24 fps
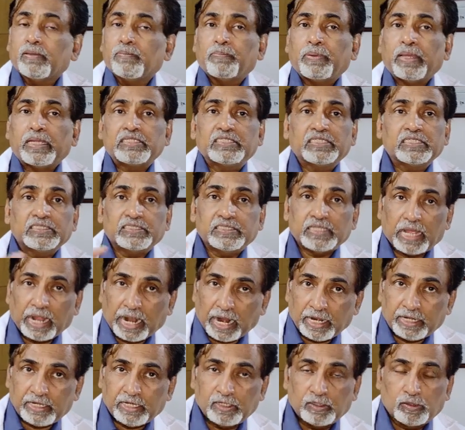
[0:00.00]
Patient's
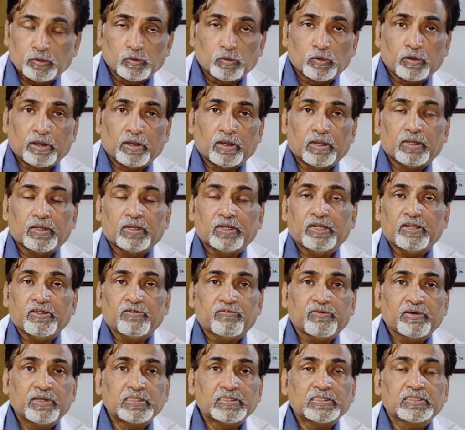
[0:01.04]
attitude
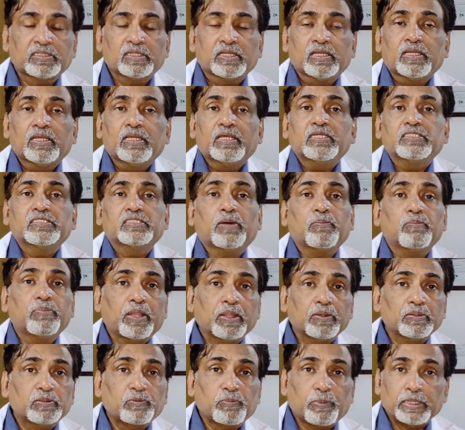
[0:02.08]
differs.
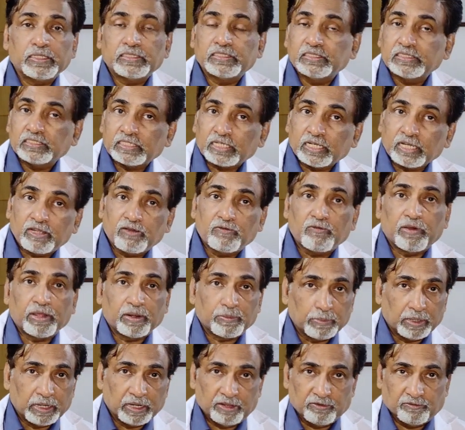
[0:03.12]
Sometimes patient's
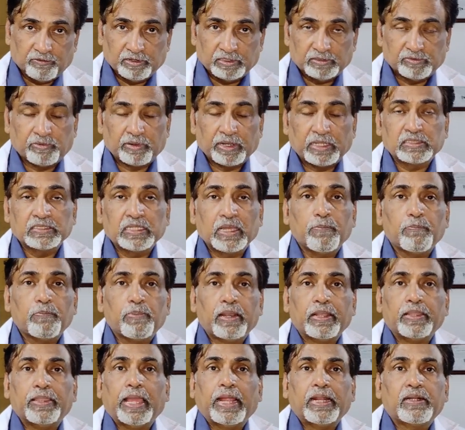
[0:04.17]
requirement differs. For
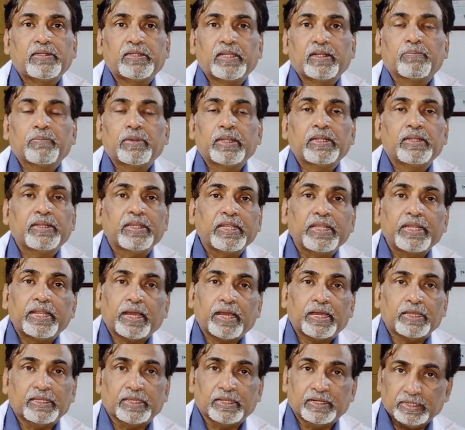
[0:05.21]
example, an actor might need a
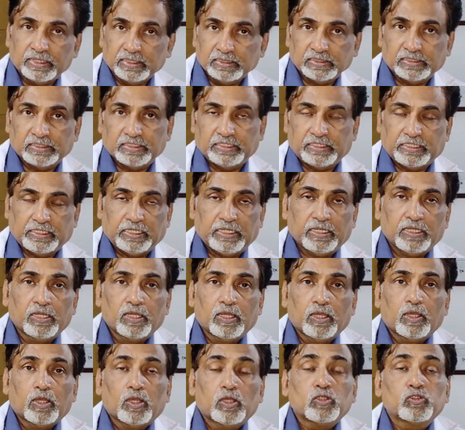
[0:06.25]
higher density.
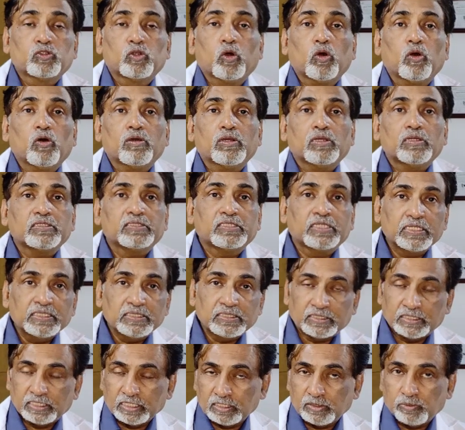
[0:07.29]
So
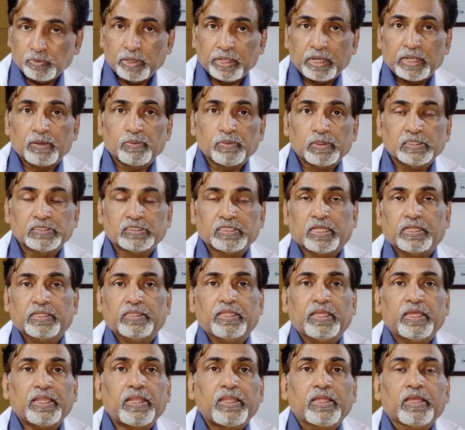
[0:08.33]
since these variables are
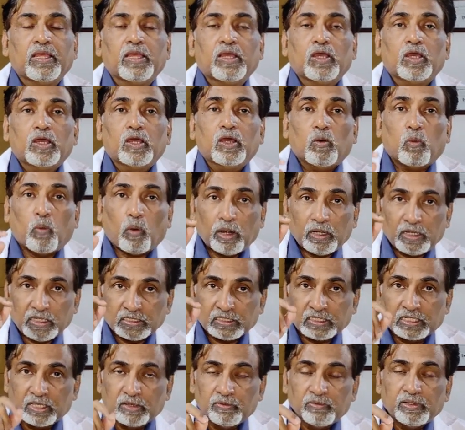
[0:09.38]
there, what
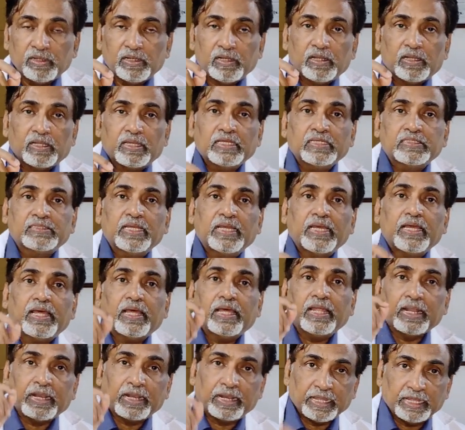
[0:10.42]
is given is a
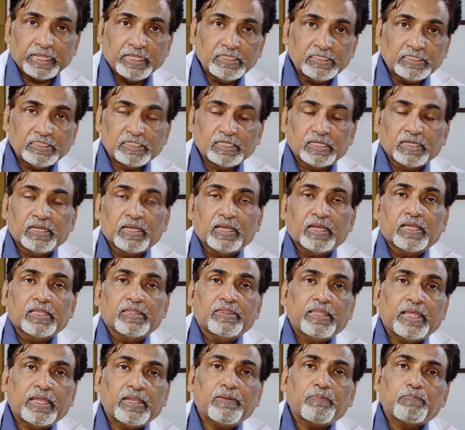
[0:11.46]
range,
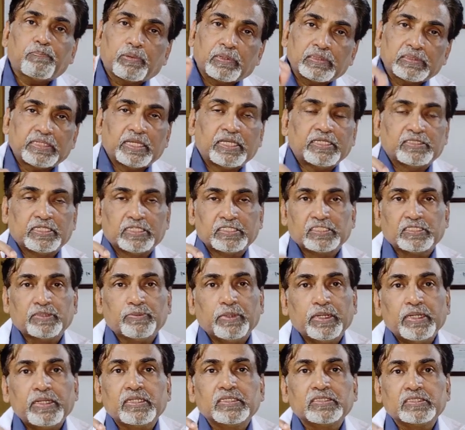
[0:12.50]
then precise
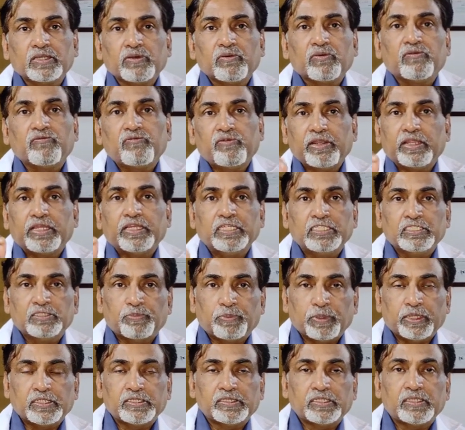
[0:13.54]
estimate is given for each
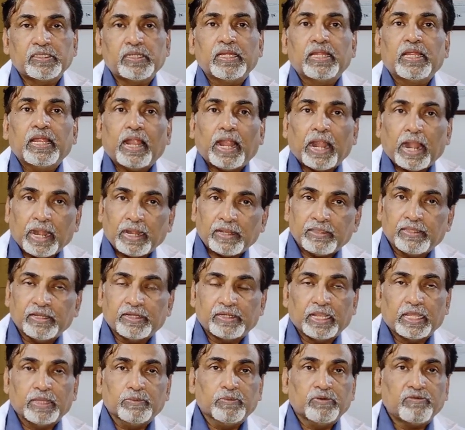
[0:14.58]
patient at the
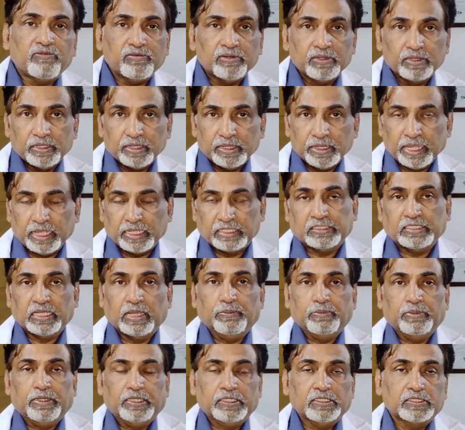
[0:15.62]
time of
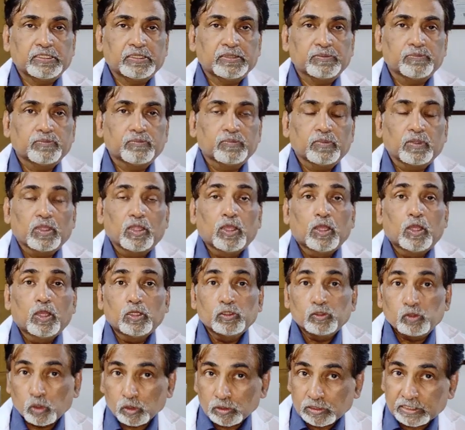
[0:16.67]
examination.
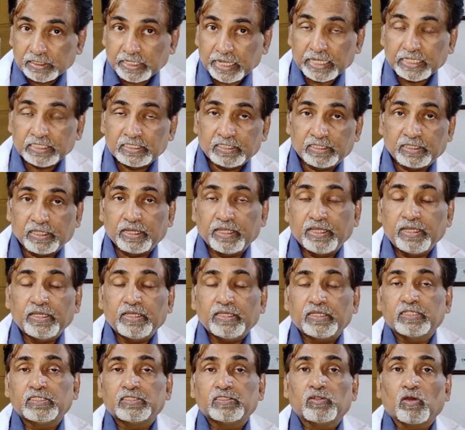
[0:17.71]
So stage 3
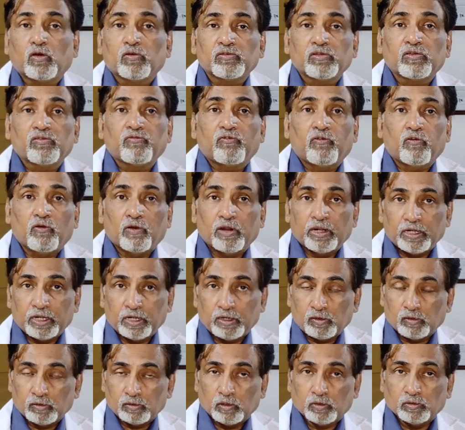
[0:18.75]
is
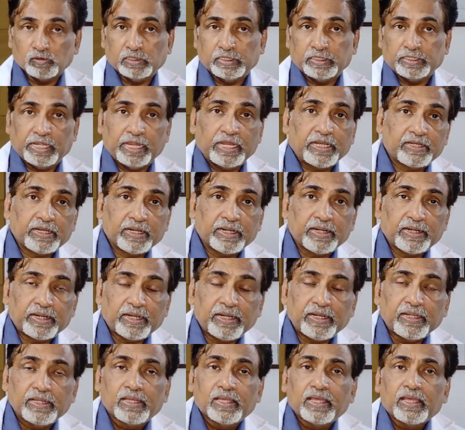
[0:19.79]
1400 to
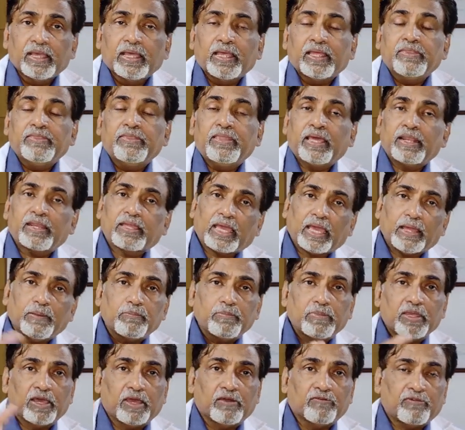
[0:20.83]
1800. There can
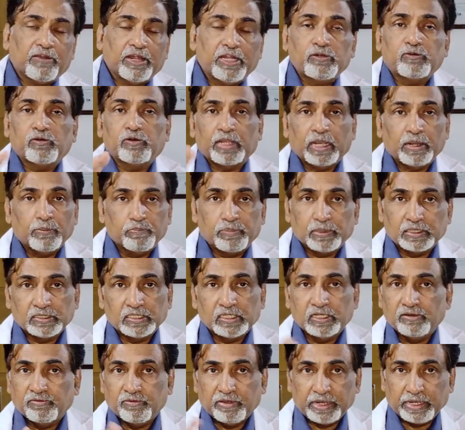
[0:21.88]
be a 5 to 10%
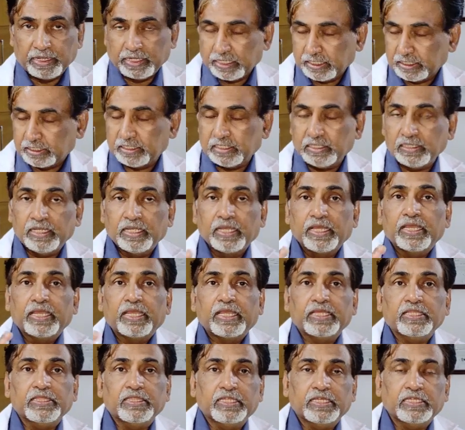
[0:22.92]
variation
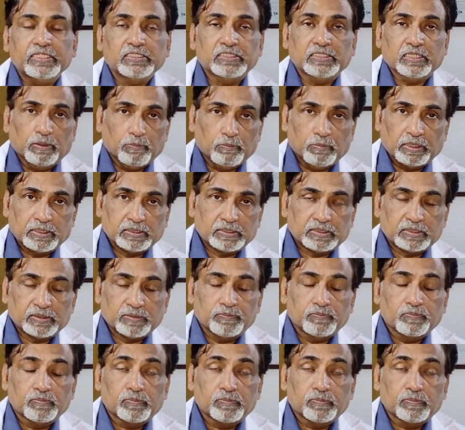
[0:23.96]
in these numbers.